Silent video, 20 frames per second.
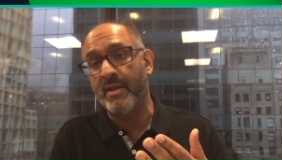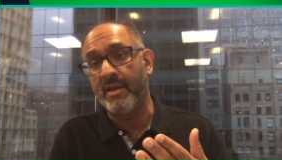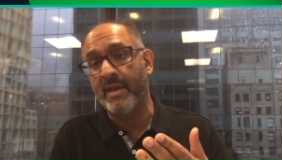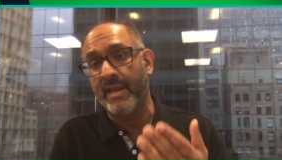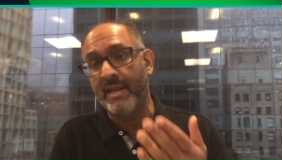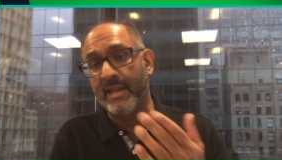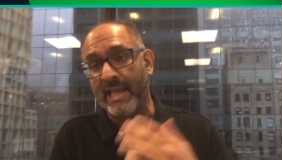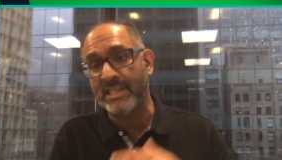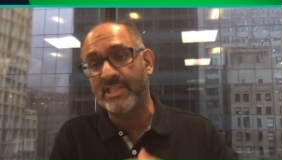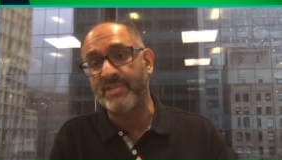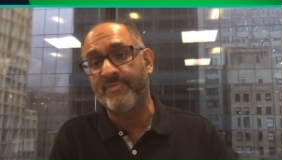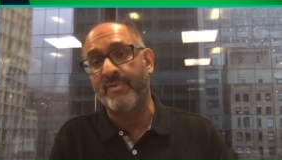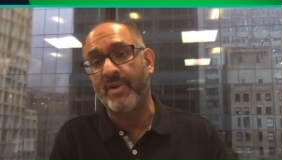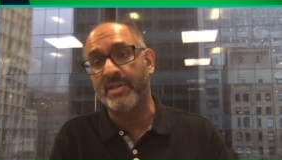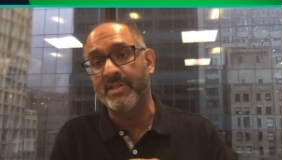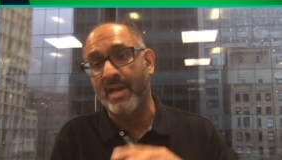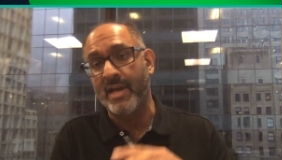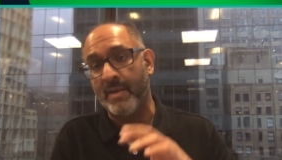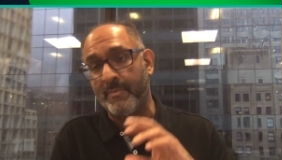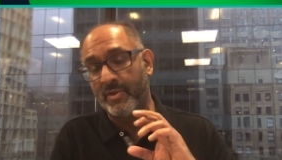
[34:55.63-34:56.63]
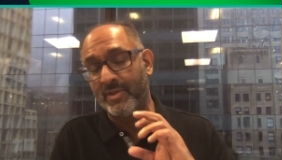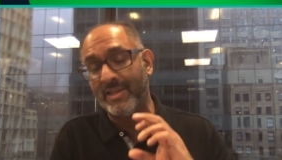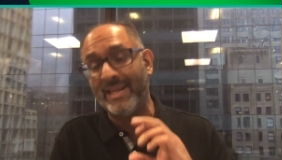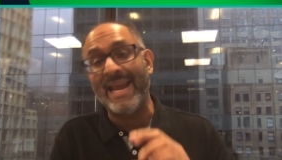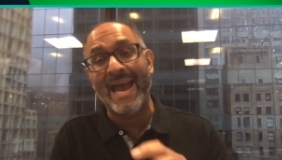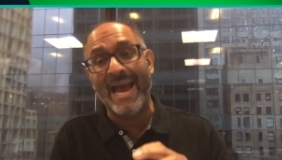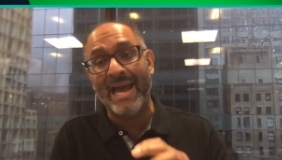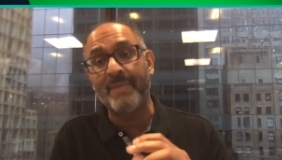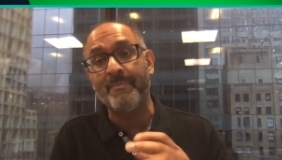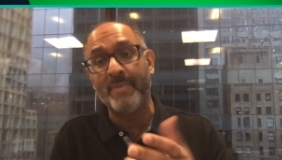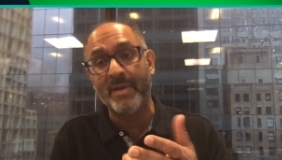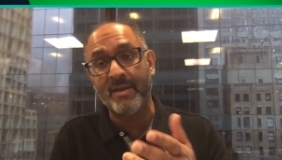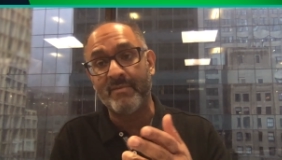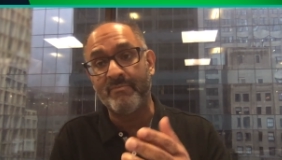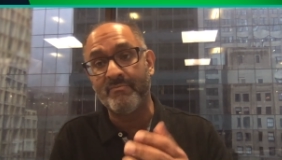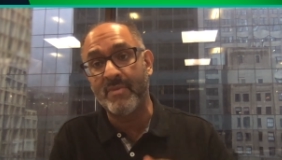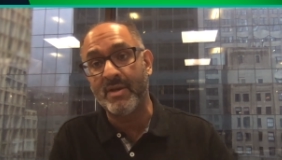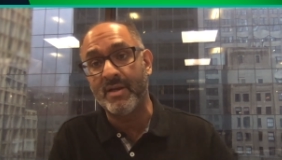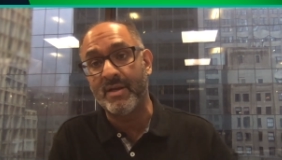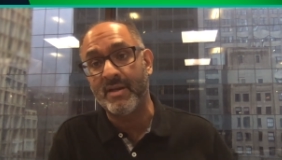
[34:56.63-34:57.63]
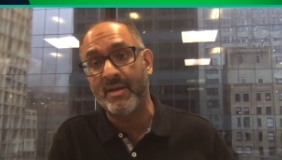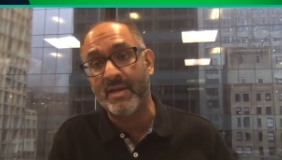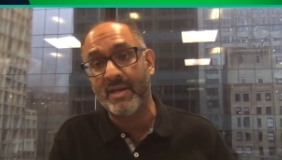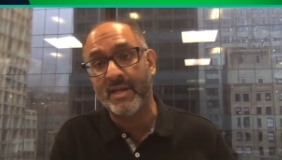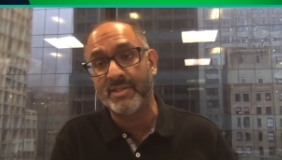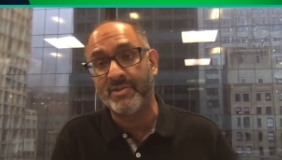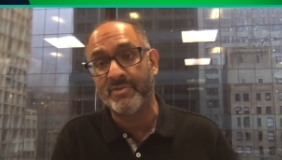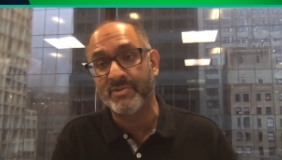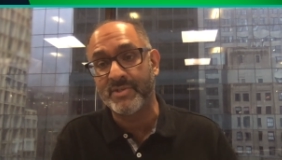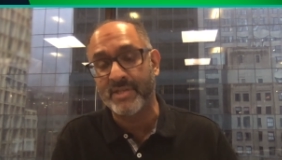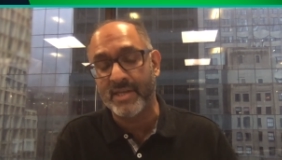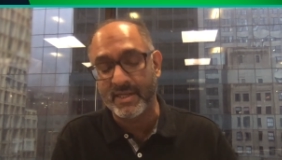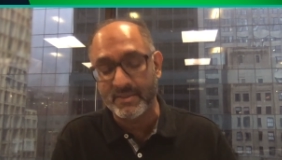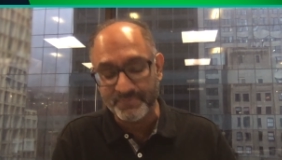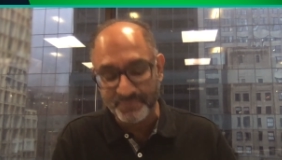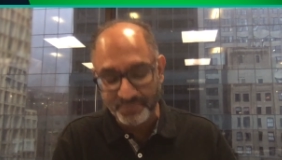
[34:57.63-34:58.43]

and less of our time on the admin uh, as you said